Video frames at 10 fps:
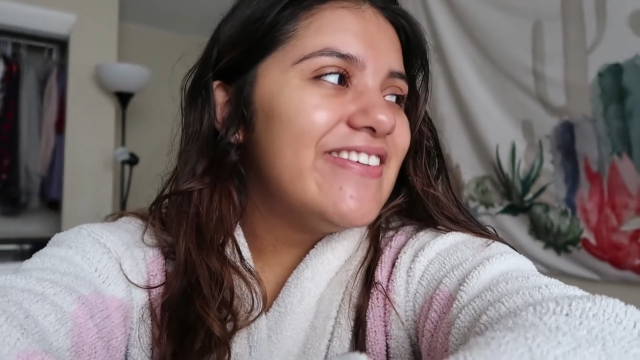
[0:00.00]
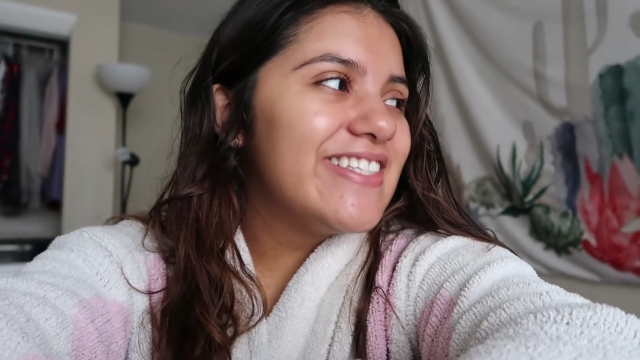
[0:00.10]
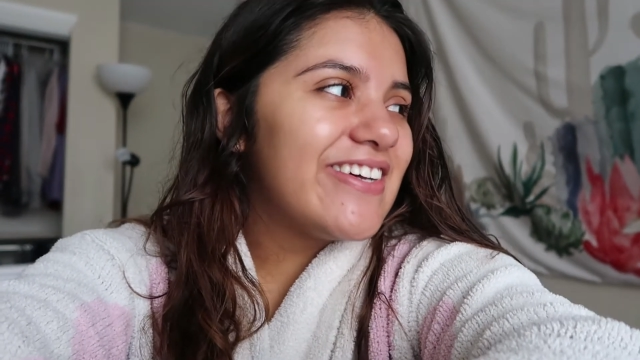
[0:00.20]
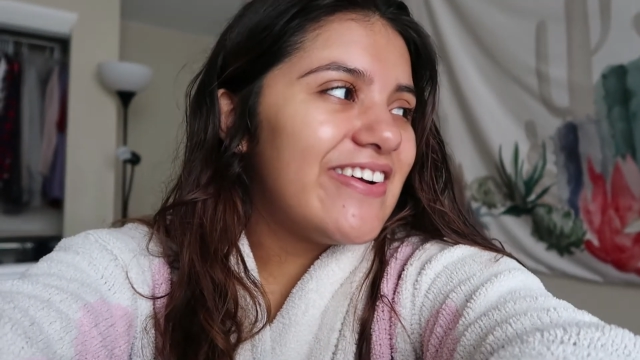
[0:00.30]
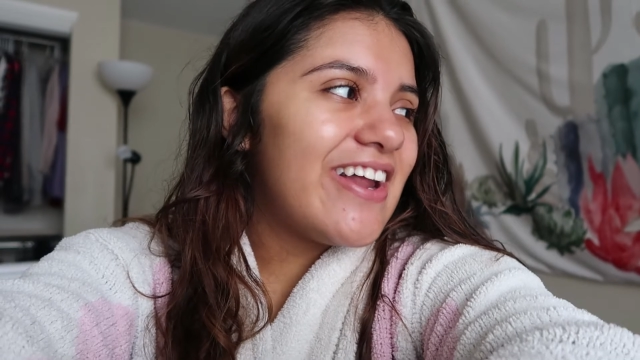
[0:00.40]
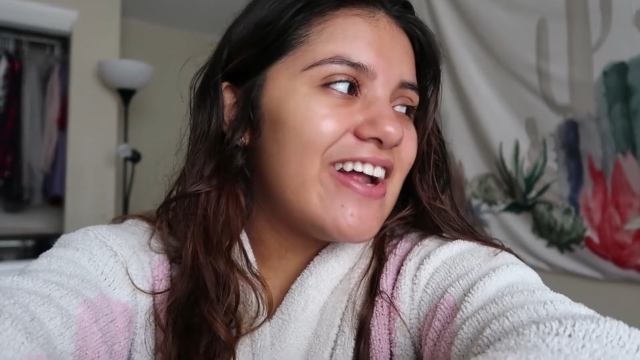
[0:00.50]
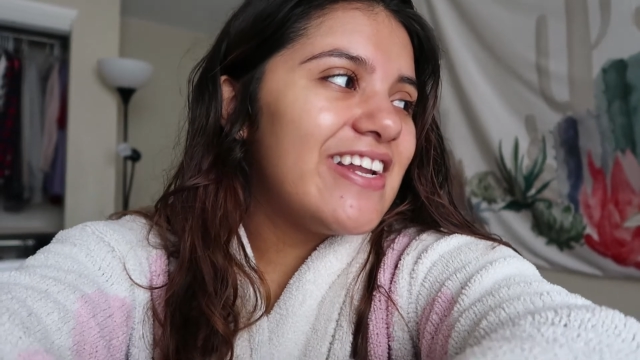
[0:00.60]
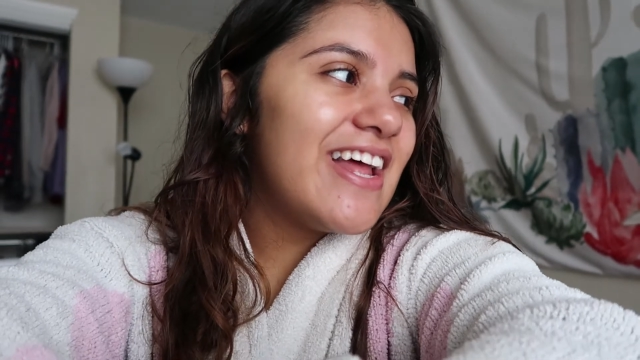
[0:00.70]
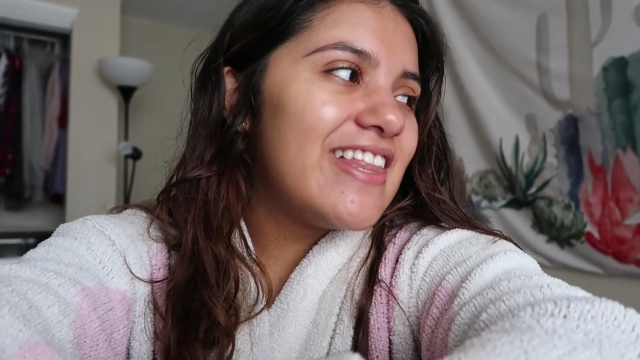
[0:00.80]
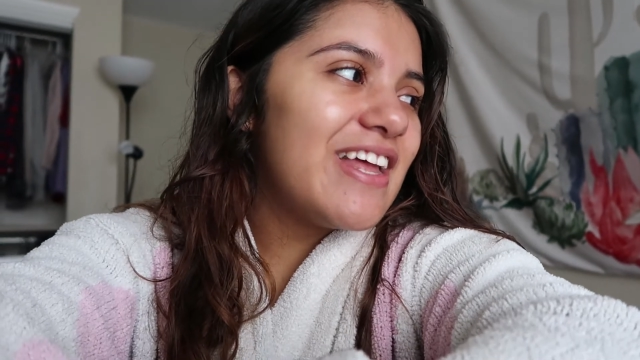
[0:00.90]
what's going on
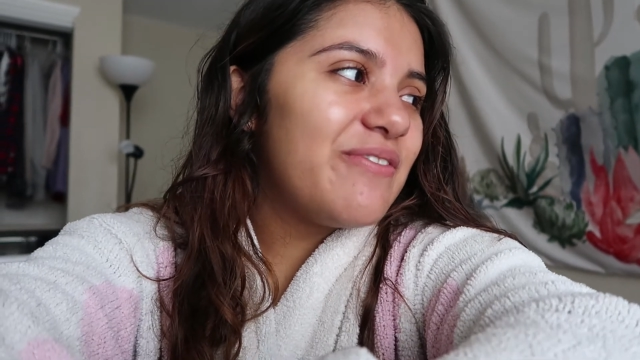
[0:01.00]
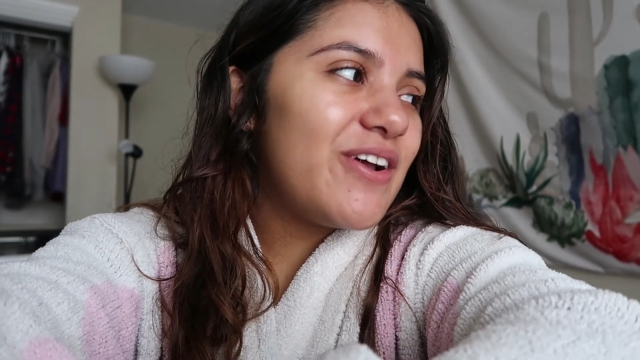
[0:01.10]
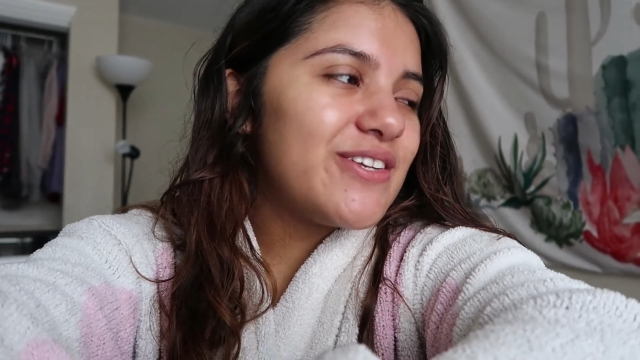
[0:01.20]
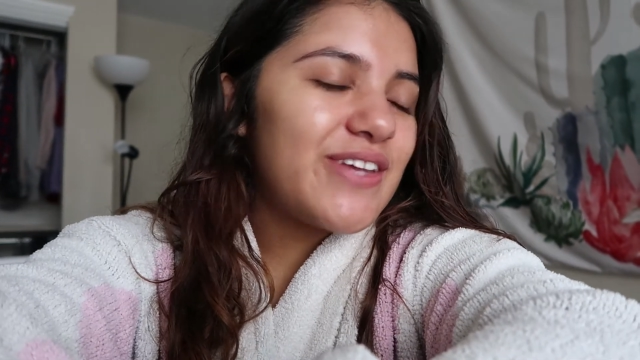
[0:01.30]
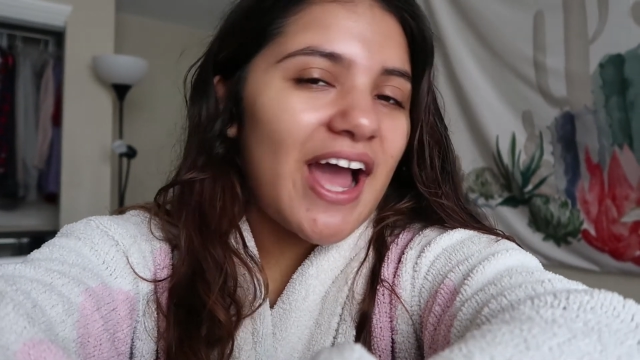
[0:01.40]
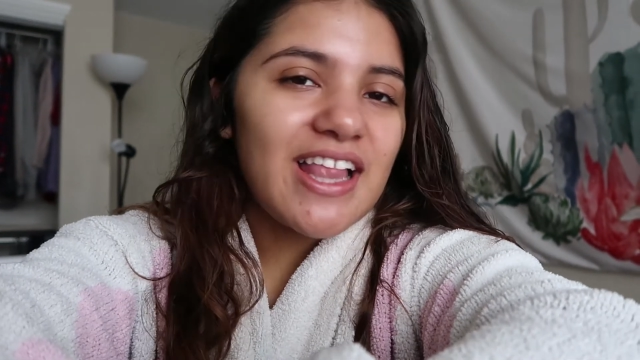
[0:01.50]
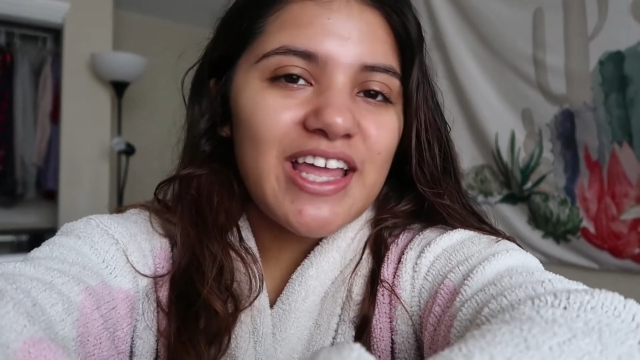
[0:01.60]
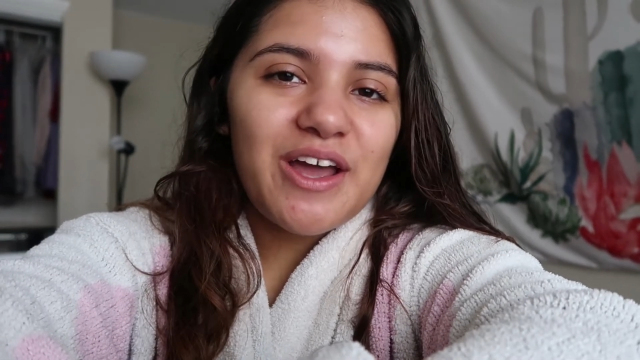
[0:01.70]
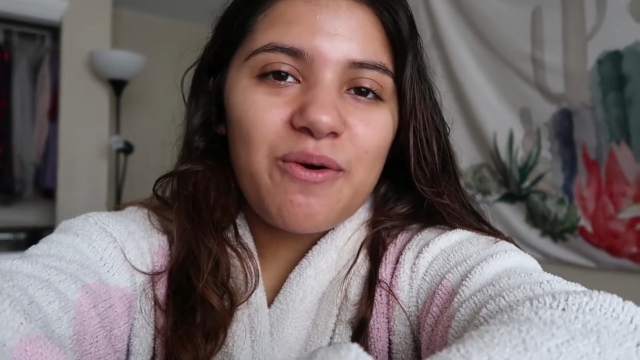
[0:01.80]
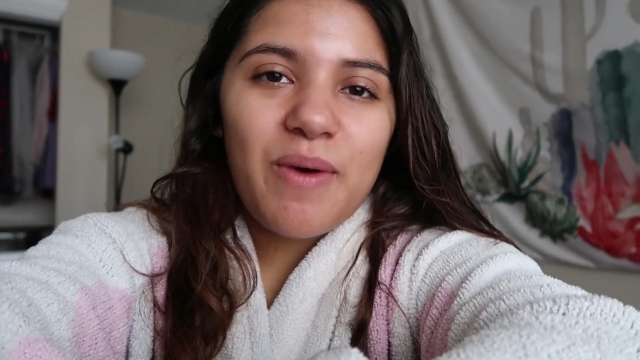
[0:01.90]
and then we also had
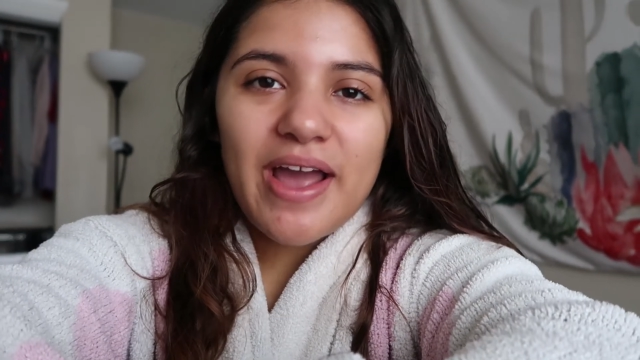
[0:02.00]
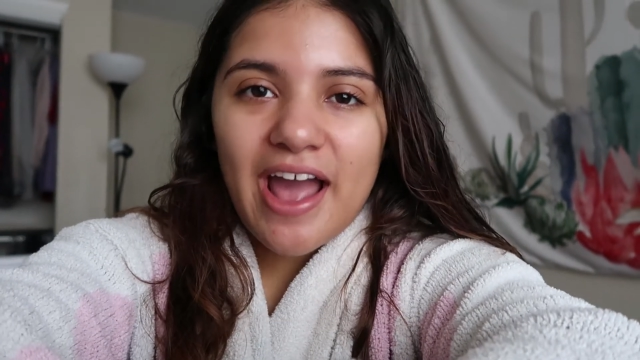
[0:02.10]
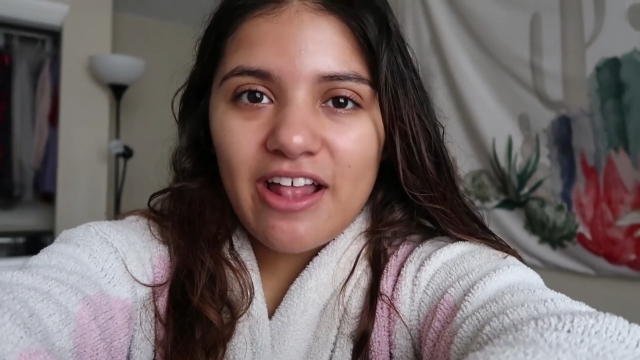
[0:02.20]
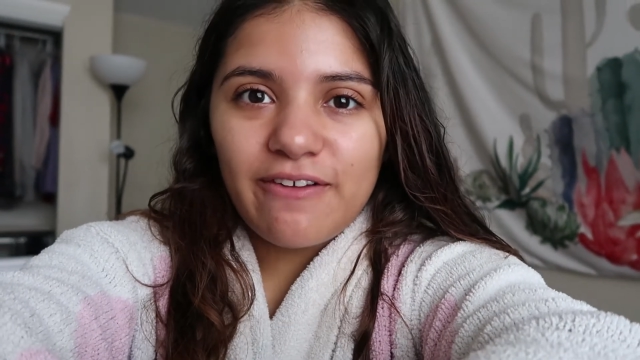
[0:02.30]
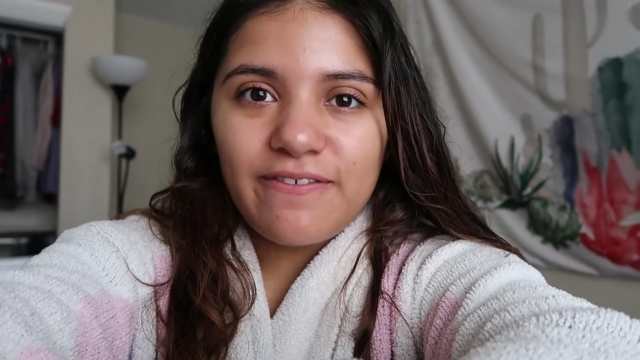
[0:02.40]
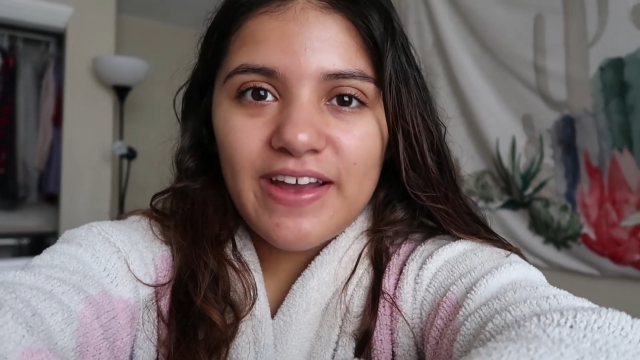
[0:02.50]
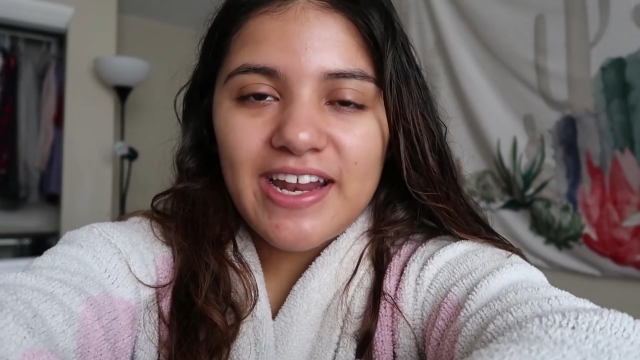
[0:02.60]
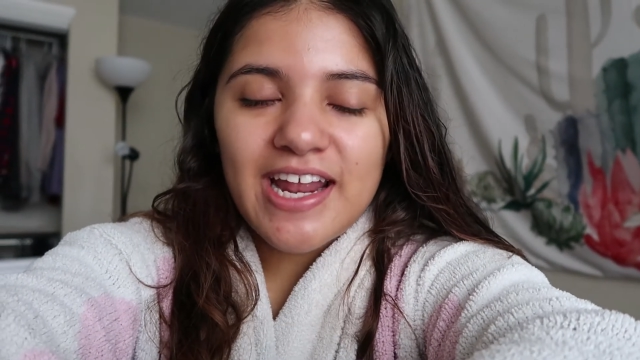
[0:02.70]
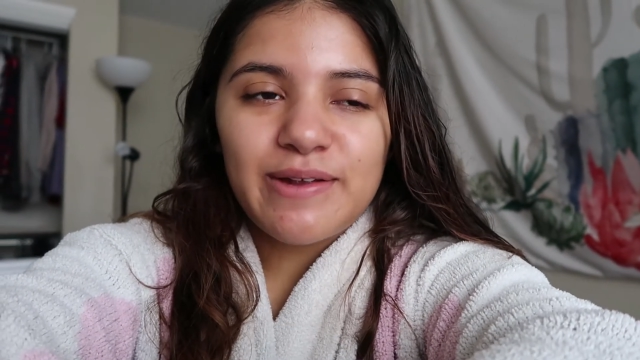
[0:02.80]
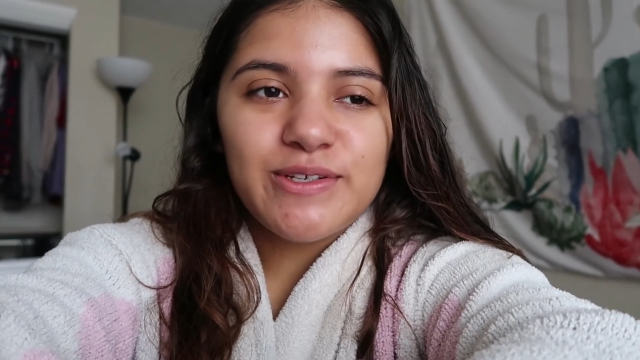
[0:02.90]
like a white
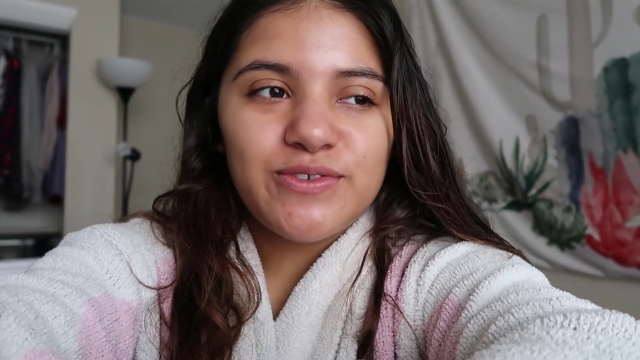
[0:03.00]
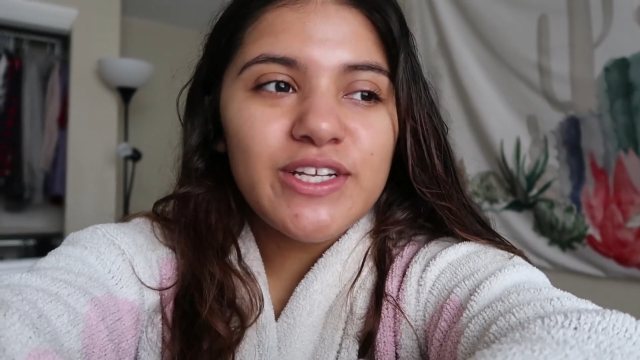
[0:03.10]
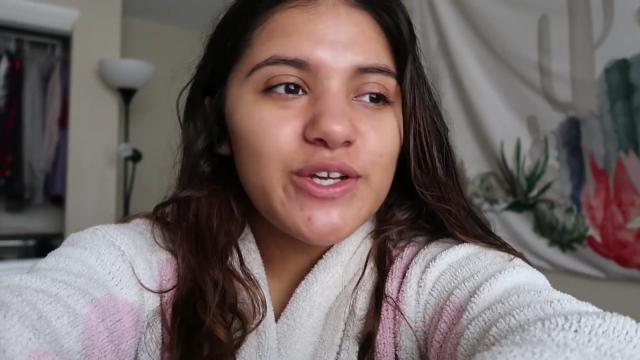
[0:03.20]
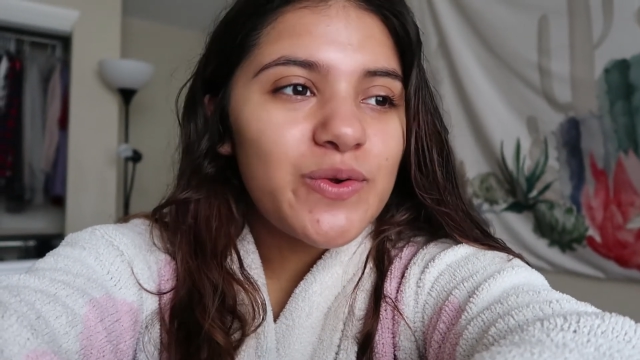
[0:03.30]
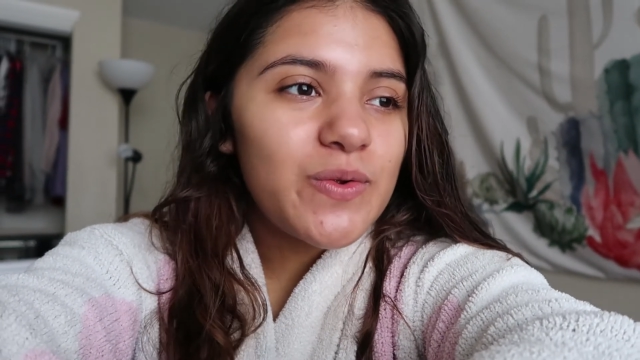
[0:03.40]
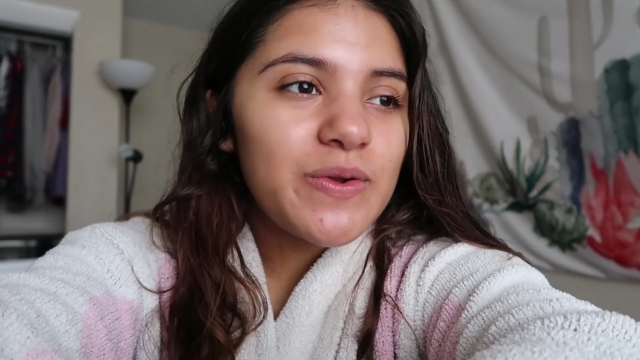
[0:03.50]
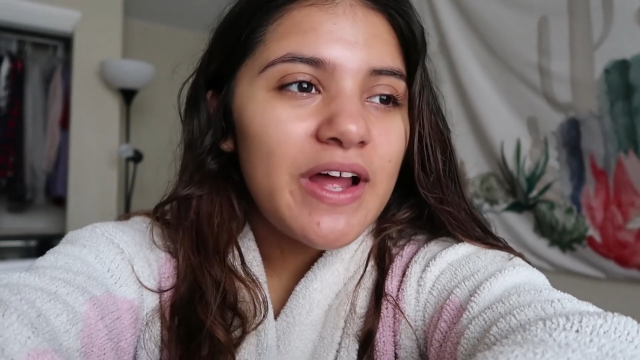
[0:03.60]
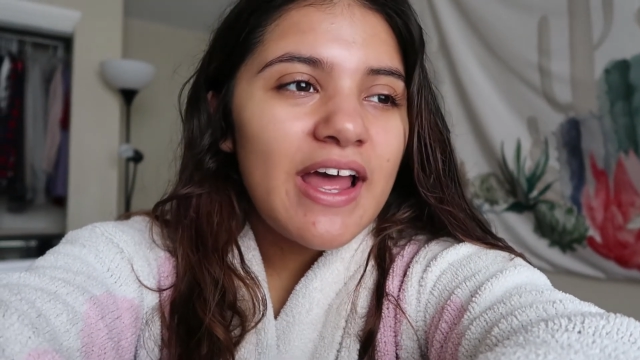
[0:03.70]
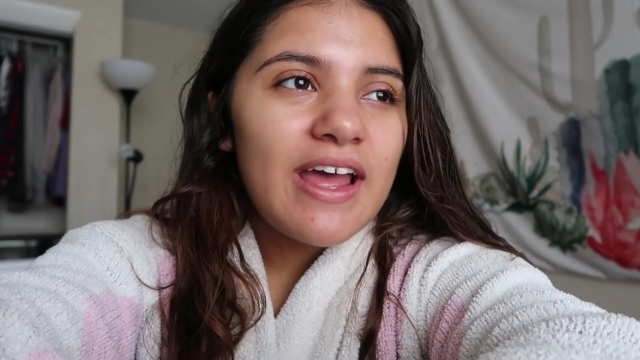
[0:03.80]
elephant and it was really cool